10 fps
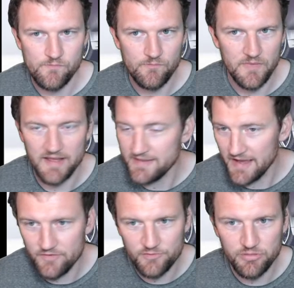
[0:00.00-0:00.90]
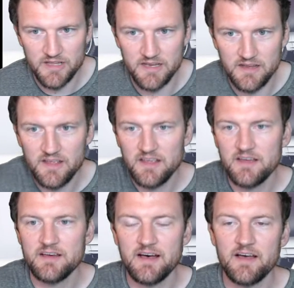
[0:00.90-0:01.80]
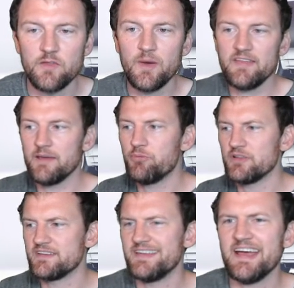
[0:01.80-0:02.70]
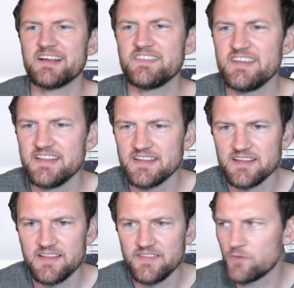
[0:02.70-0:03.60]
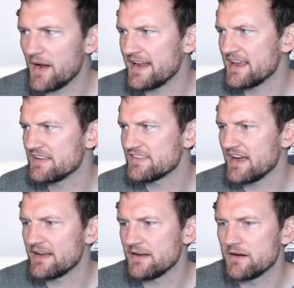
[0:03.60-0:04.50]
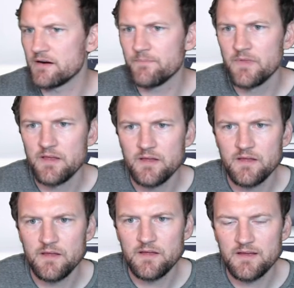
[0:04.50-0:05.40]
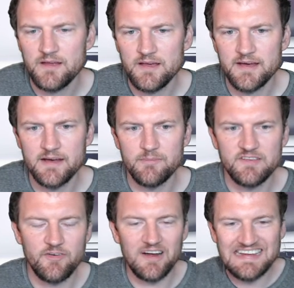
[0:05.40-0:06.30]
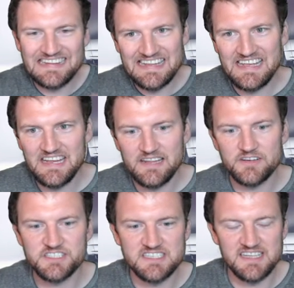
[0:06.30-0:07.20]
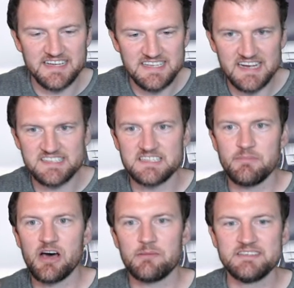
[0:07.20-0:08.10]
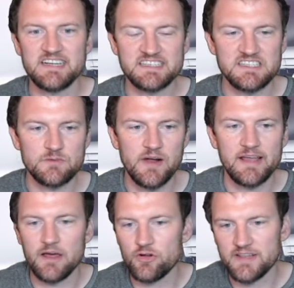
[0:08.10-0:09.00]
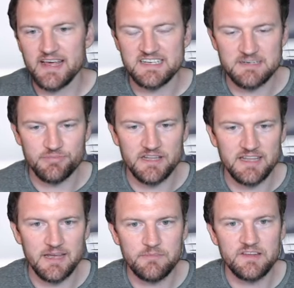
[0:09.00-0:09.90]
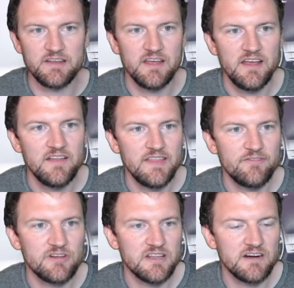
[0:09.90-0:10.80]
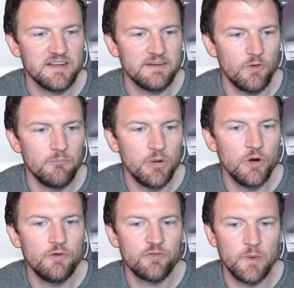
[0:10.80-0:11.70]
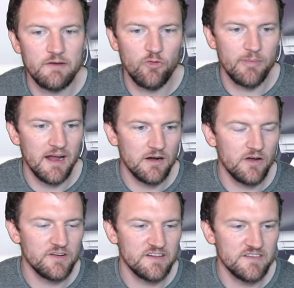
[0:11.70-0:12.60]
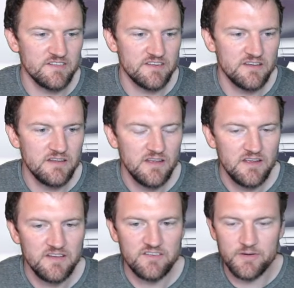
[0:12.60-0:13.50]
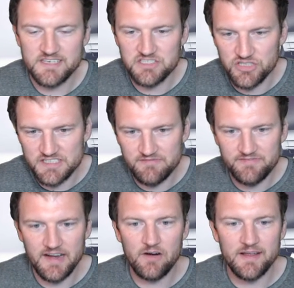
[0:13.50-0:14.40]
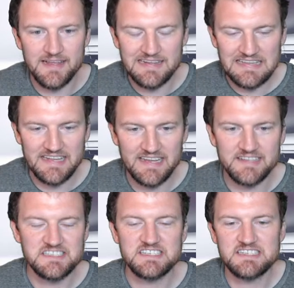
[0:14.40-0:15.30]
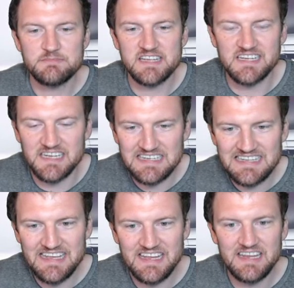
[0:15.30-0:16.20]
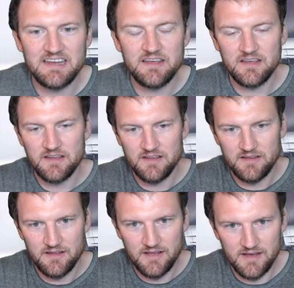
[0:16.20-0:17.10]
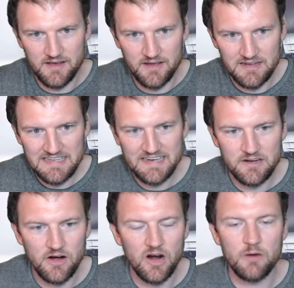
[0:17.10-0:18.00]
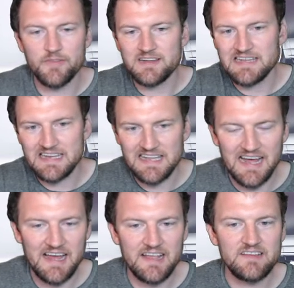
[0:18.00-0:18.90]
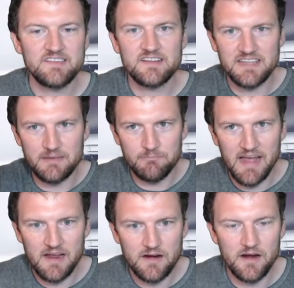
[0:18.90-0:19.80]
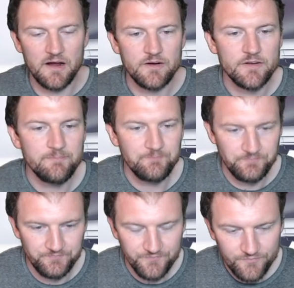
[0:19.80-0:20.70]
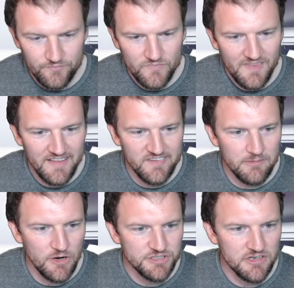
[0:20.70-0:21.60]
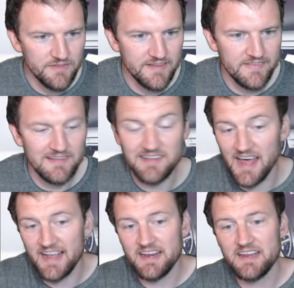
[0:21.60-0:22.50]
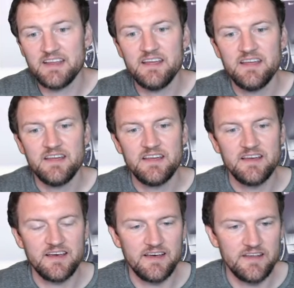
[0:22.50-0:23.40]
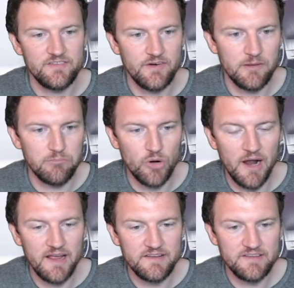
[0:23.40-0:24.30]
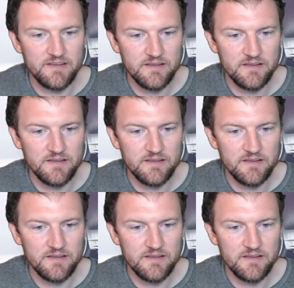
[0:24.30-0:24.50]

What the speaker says: And yeah, there's plenty. The way they put the text in the right-hand side here, it's very clean. There's just like text at the bottom and text on the right. Other than that, it's completely empty. They've clearly removed whatever background existed, so it just looks very clean. It just seems like a clean car with clean lines, clean background. It's an emotional thing. The lighting is very bright.